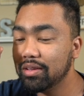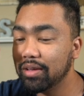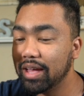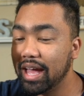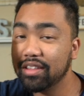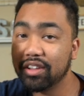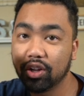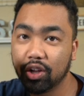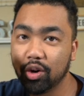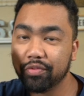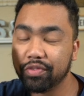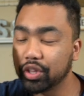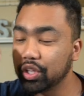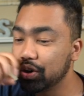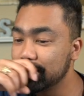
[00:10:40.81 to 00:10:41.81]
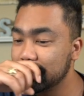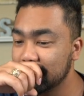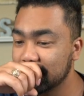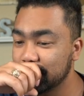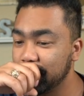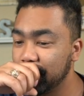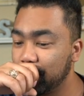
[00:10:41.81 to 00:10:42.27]
had the loan for
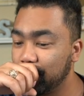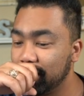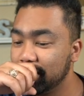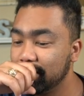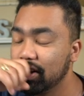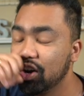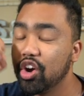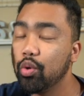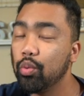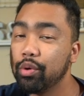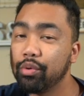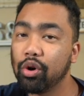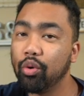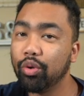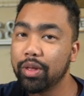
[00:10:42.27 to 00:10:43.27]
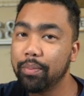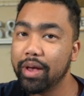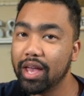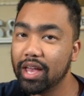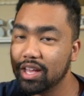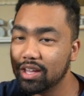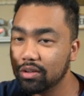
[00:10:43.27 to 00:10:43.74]
36 months, right, we were only
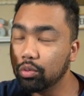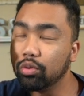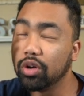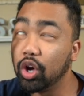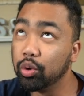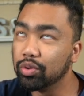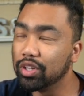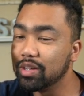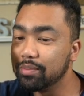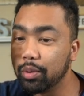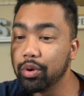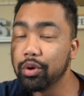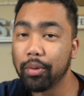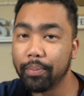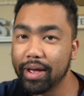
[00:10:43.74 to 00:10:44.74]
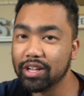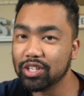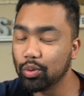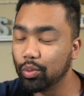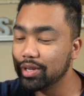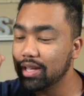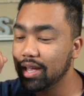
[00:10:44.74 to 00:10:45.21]
paying, but we were paying
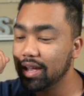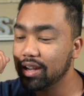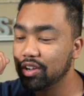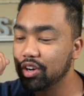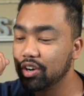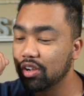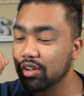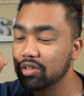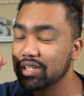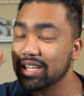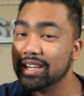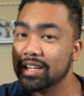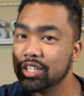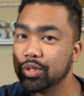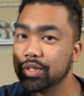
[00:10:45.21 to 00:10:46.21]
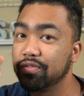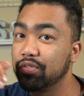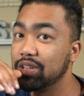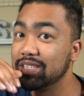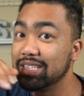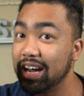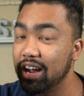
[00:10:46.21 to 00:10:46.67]
$2,800 in interest for
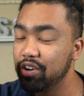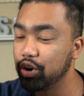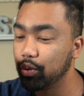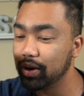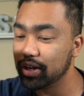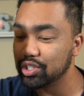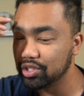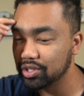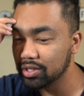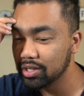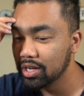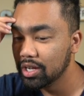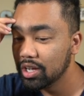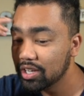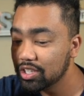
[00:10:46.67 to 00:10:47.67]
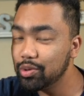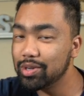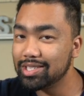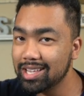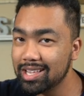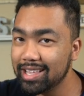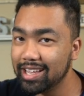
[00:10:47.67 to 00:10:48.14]
the entire duration. So you
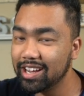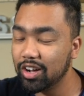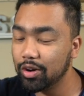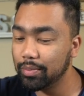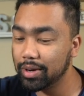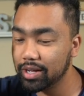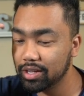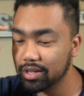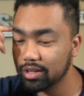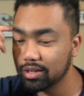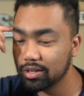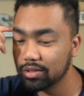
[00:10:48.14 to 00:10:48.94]
extend that out by